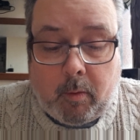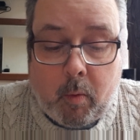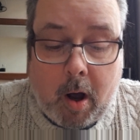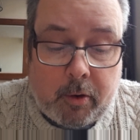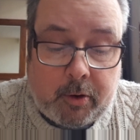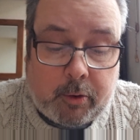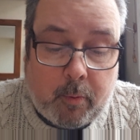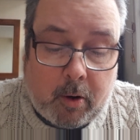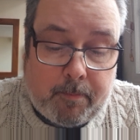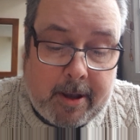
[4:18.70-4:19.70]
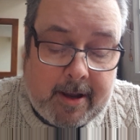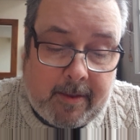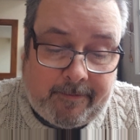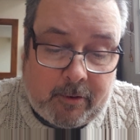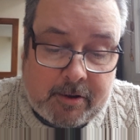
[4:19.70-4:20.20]
Wild Youth will compete in
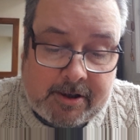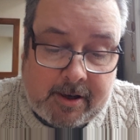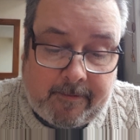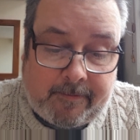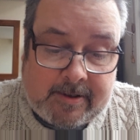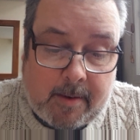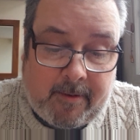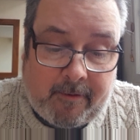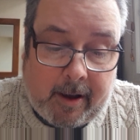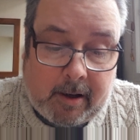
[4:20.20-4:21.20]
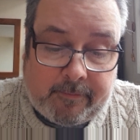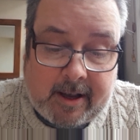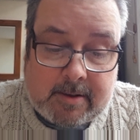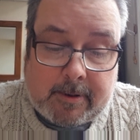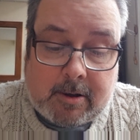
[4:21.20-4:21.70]
the first semi final of
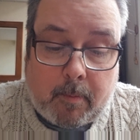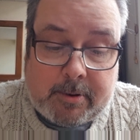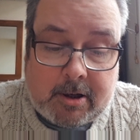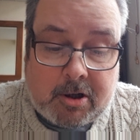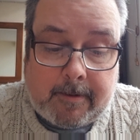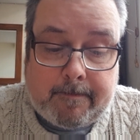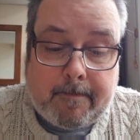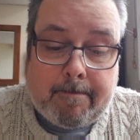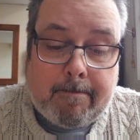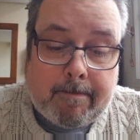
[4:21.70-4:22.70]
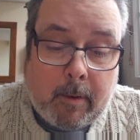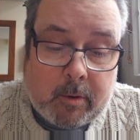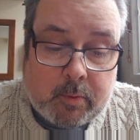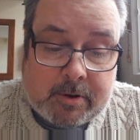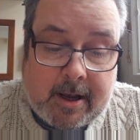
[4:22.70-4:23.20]
next month's competition,
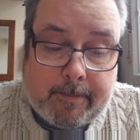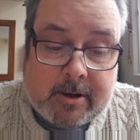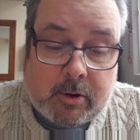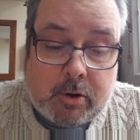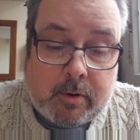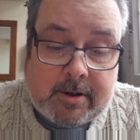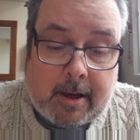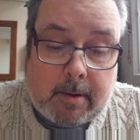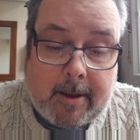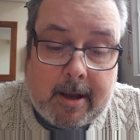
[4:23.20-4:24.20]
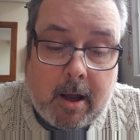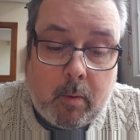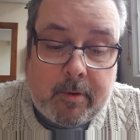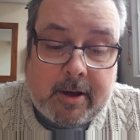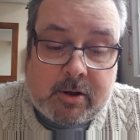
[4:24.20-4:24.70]
which will take place on Tuesday, 9th of May,
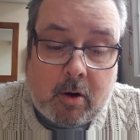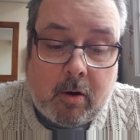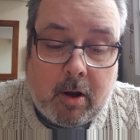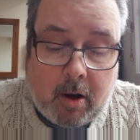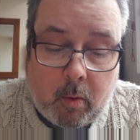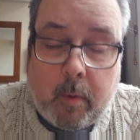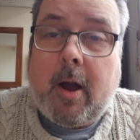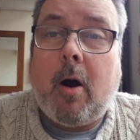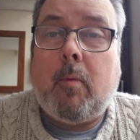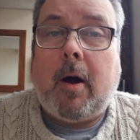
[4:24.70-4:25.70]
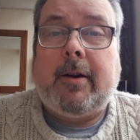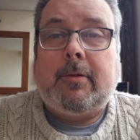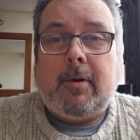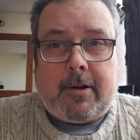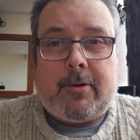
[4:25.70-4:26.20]
with their song We Are One.
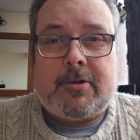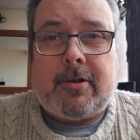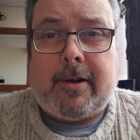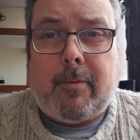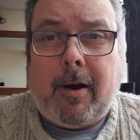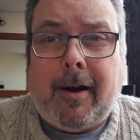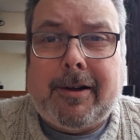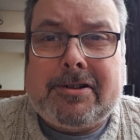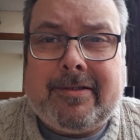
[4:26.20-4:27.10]
Well, you are certainly one, guys.